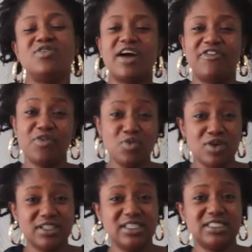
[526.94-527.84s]
You got
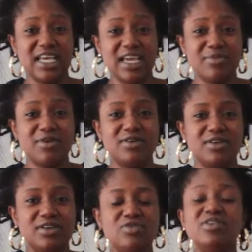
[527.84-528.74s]
food on your table.
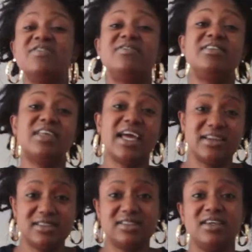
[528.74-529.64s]
You give
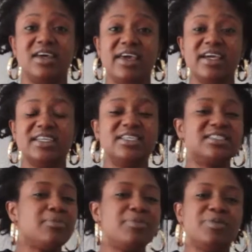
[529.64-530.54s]
thanks. Because
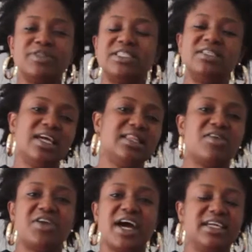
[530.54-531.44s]
there's some people today
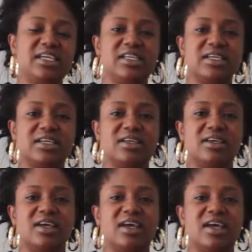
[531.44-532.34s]
that are not eating.
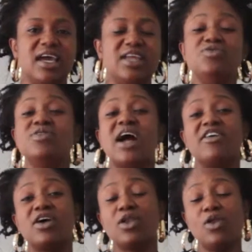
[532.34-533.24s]
And you
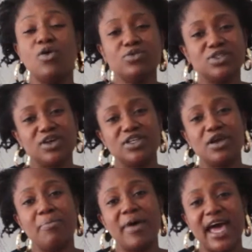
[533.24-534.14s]
got clothes on
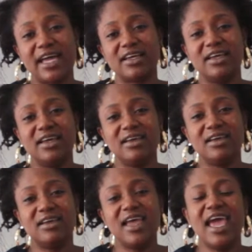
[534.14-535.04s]
your back.
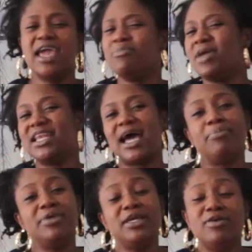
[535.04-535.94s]
It may
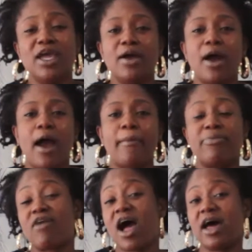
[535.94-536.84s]
not be
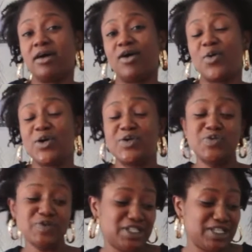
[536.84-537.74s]
Prada or
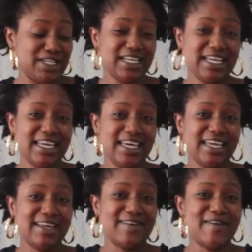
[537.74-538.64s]
Gucci,
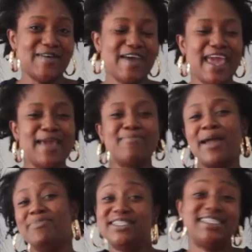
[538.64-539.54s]
it
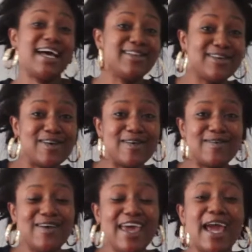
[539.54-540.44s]
might be
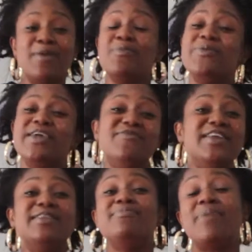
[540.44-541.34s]
Telco, and
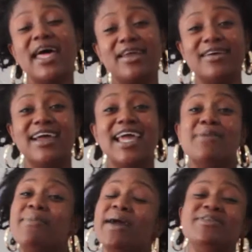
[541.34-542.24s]
even better,
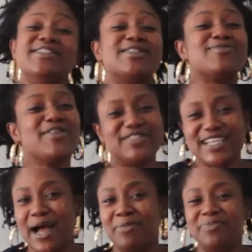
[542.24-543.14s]
it might be the thrift
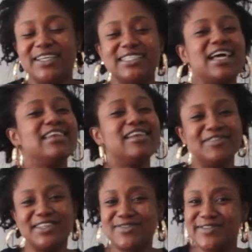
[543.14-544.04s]
shop, because I
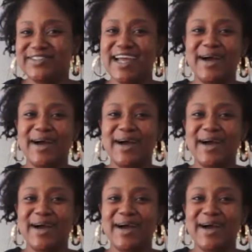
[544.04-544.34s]
love the thrift